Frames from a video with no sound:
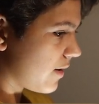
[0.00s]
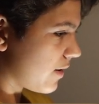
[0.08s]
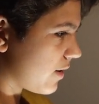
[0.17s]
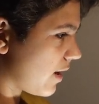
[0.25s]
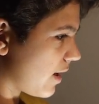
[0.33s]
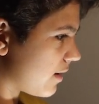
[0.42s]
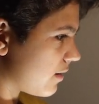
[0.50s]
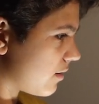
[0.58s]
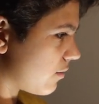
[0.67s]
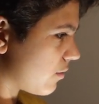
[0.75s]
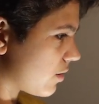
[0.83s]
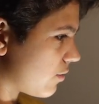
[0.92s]

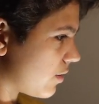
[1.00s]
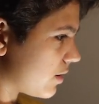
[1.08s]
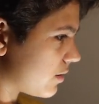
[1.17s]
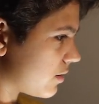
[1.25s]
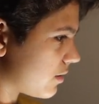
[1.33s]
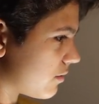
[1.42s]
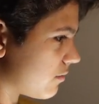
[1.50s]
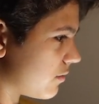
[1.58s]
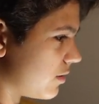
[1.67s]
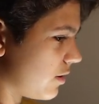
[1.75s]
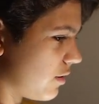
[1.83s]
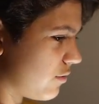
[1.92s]
Then we're going,
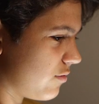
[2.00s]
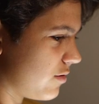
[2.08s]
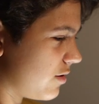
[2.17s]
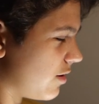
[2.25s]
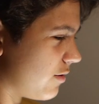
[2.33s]
no.